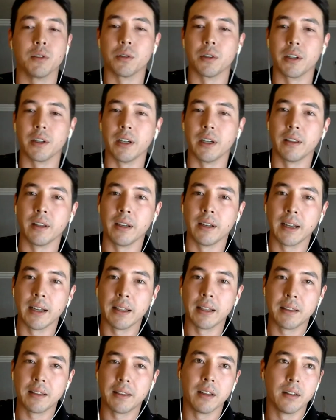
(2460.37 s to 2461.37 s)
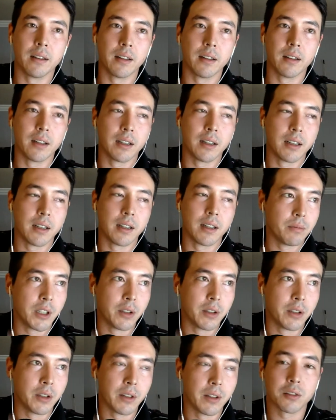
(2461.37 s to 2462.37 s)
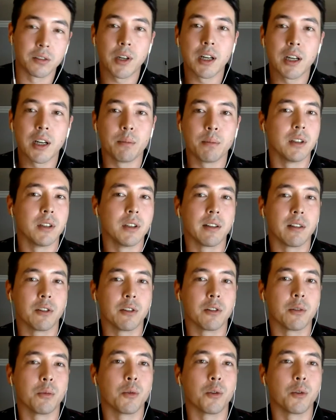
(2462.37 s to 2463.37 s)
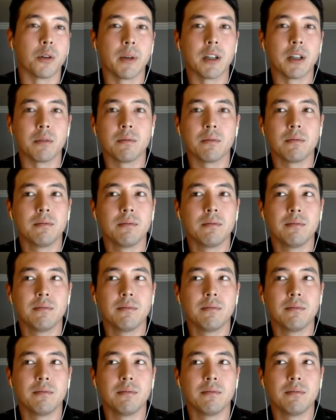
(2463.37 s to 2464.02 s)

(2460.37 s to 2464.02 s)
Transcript: a story, and then at the end, they subscribe to like learn more about